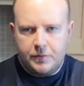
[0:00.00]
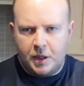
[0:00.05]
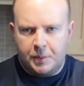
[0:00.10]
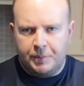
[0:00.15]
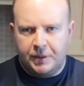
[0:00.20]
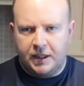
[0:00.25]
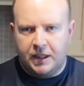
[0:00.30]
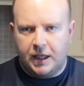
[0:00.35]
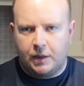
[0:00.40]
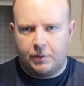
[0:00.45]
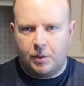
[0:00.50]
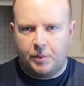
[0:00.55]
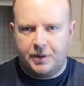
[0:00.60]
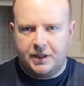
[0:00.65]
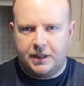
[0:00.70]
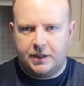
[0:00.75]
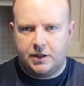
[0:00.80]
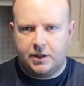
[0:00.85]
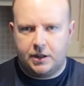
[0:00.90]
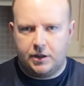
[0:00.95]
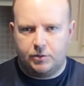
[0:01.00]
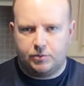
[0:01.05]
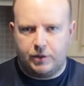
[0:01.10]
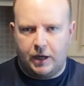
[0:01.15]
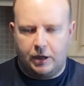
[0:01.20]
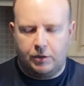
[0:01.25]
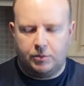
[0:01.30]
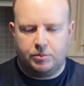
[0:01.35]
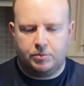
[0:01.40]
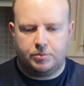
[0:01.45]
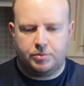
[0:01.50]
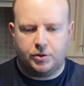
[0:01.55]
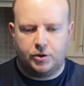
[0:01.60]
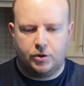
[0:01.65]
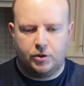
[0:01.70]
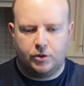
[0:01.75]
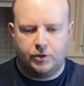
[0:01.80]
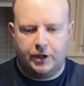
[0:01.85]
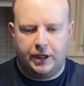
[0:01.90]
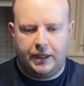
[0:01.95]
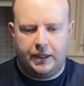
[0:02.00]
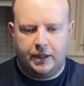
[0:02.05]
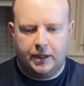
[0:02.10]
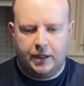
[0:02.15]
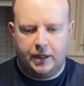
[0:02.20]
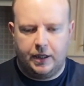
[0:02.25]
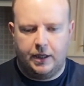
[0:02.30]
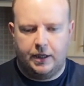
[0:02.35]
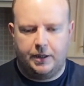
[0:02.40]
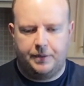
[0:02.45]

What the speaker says: a bit like when we did the Routon Brewery